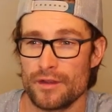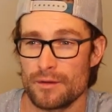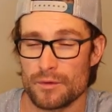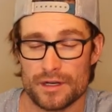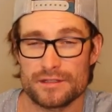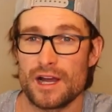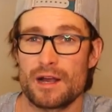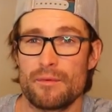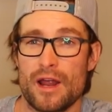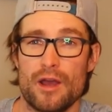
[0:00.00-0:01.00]
and we're going to
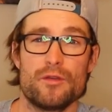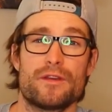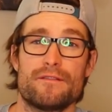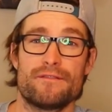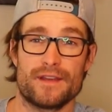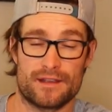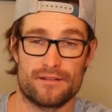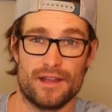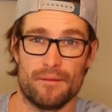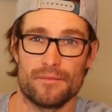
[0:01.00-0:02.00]
talk about how you can
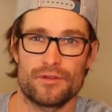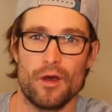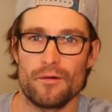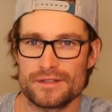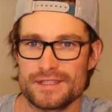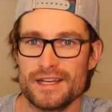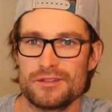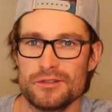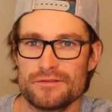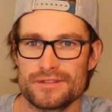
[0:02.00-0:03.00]
fix them. So stay
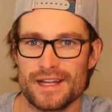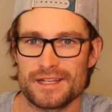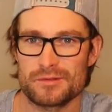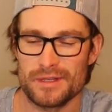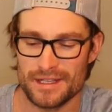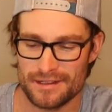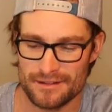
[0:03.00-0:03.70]
tuned for next week.